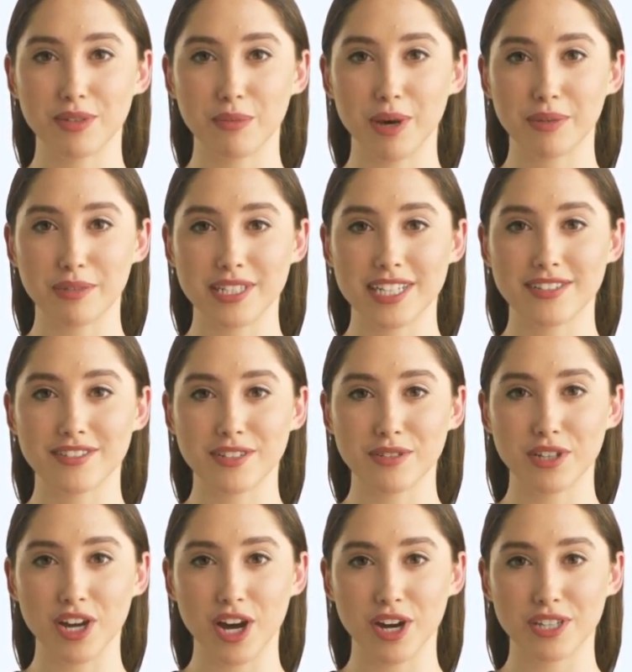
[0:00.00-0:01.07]
We believe you
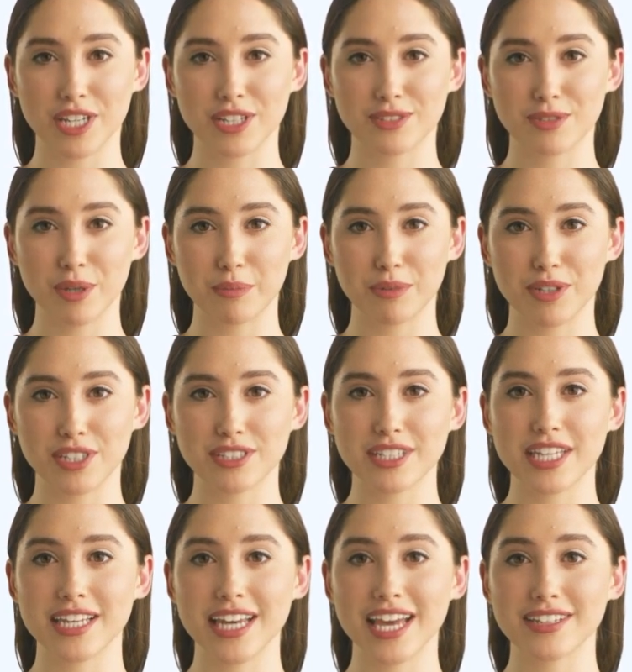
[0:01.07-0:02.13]
will all come to
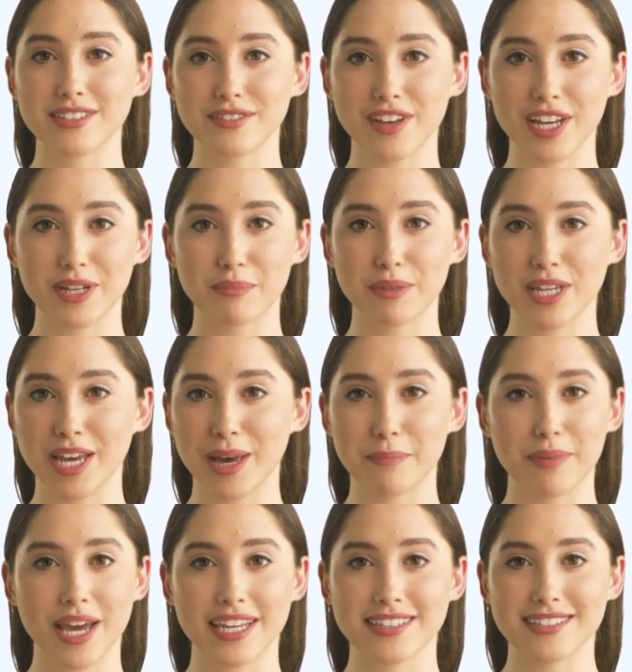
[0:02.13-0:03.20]
appreciate and develop,
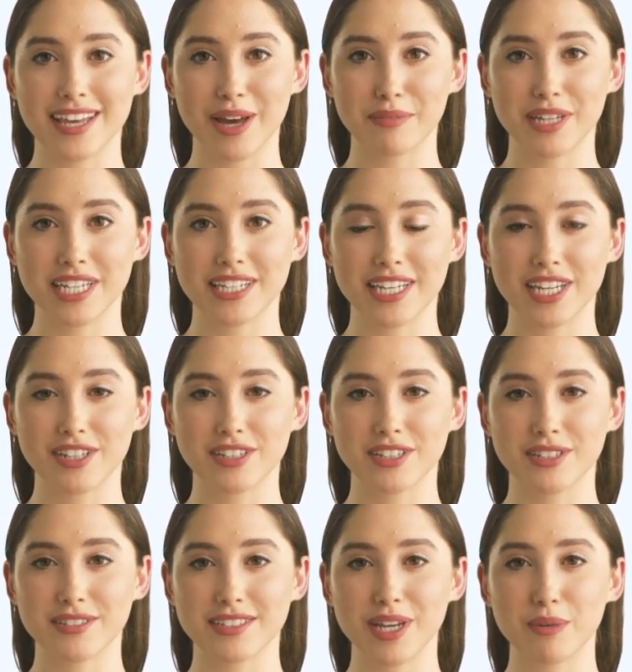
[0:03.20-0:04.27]
by examining the
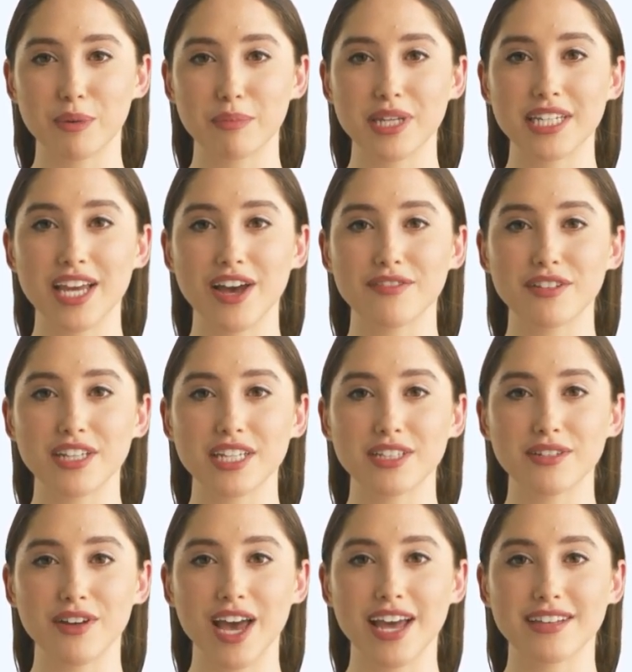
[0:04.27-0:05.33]
issues that will be covered in
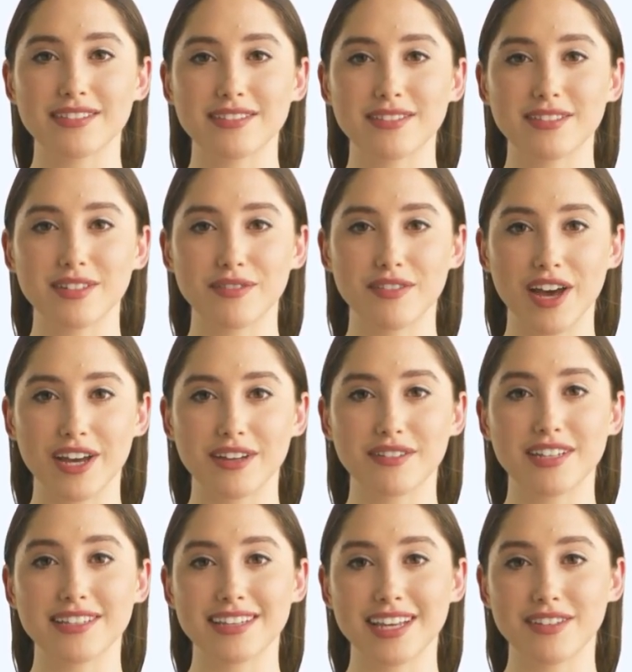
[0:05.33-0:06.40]
class, the
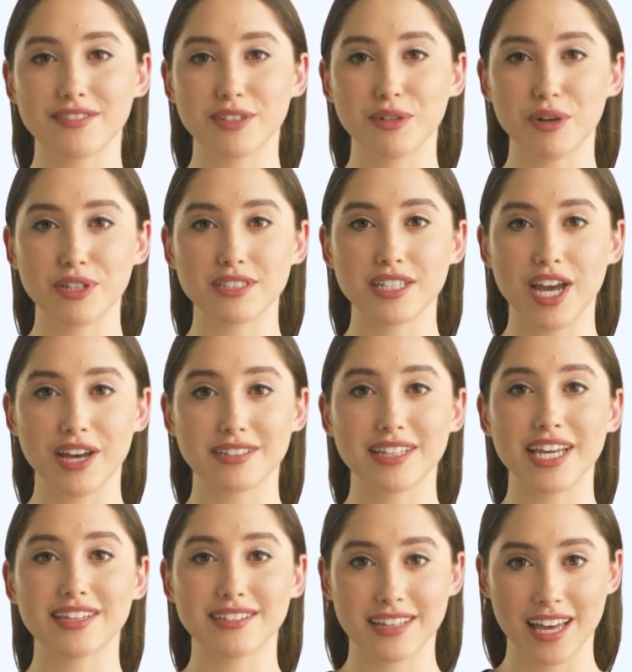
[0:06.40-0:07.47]
relevancy of the course
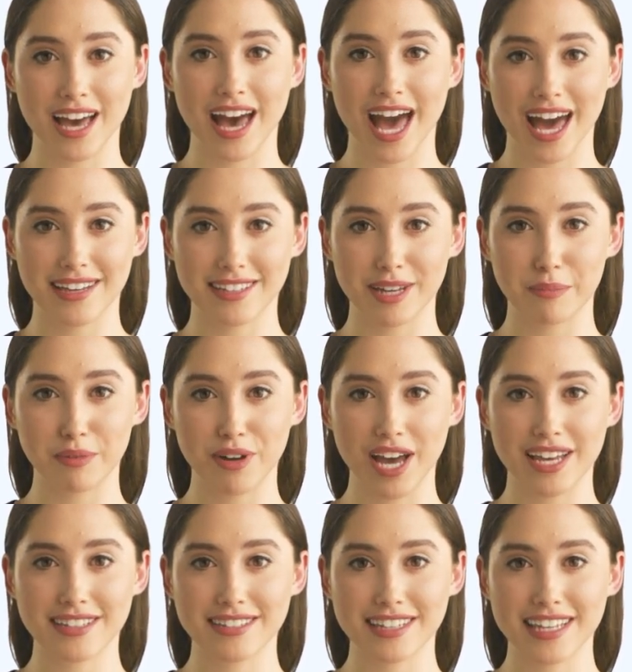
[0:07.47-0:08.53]
contents, as it
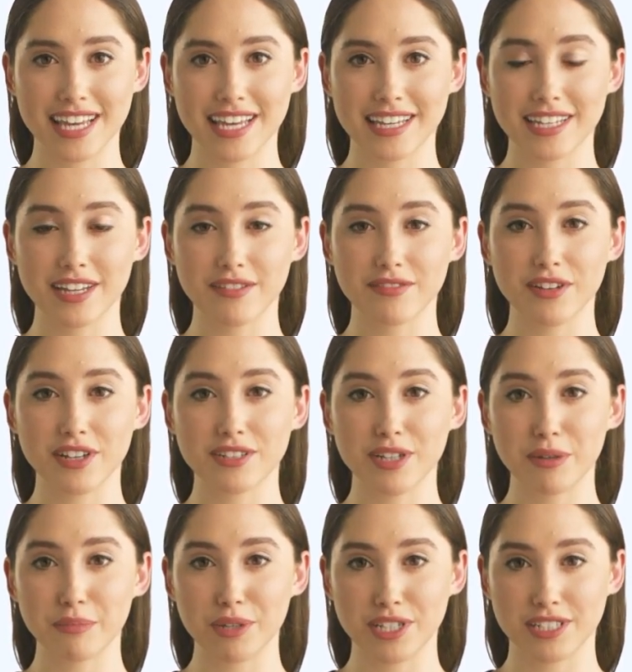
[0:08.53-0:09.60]
applies to gaining a further
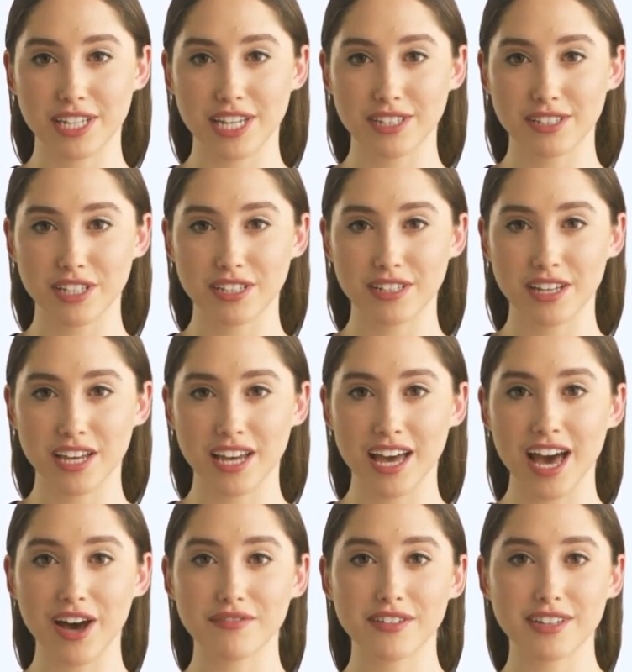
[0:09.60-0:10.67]
appreciation
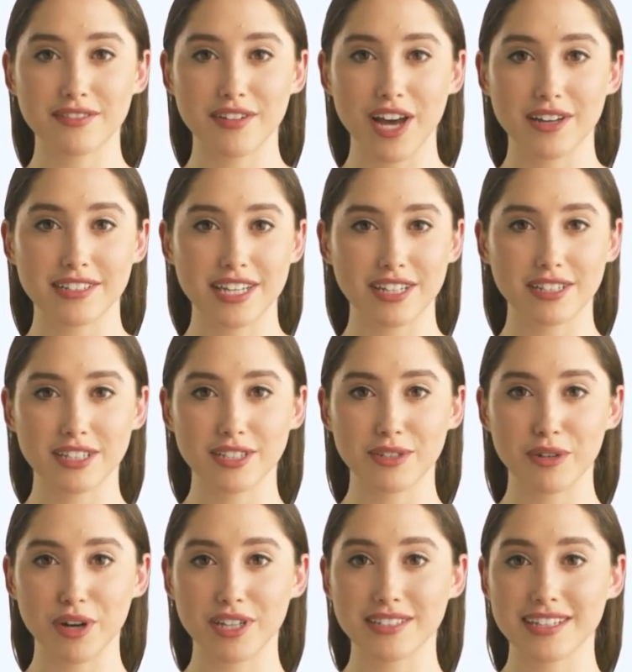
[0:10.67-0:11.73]
of this foundation
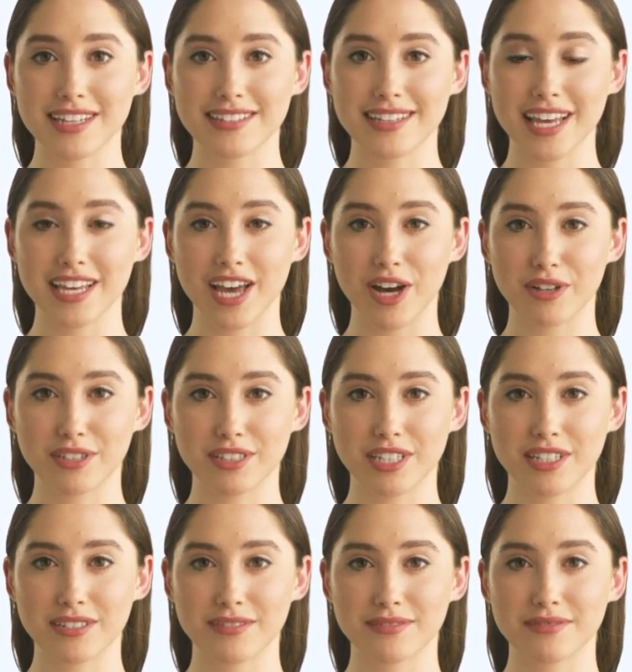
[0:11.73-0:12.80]
course in
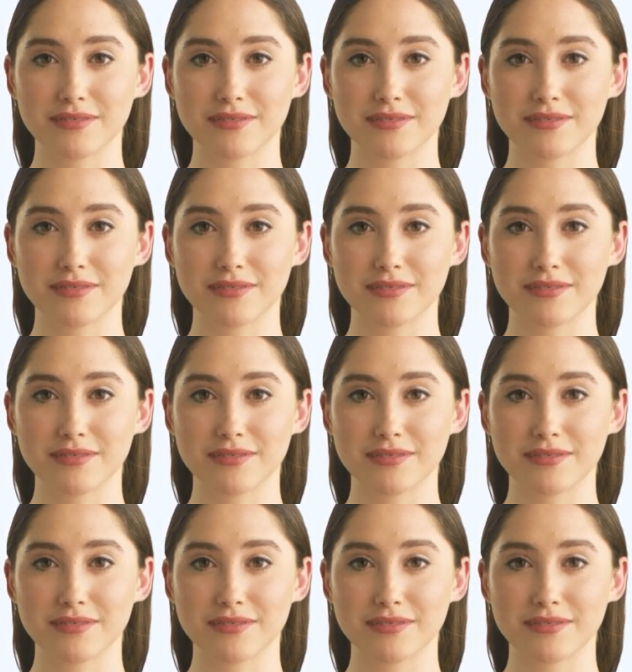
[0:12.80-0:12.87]
psychology.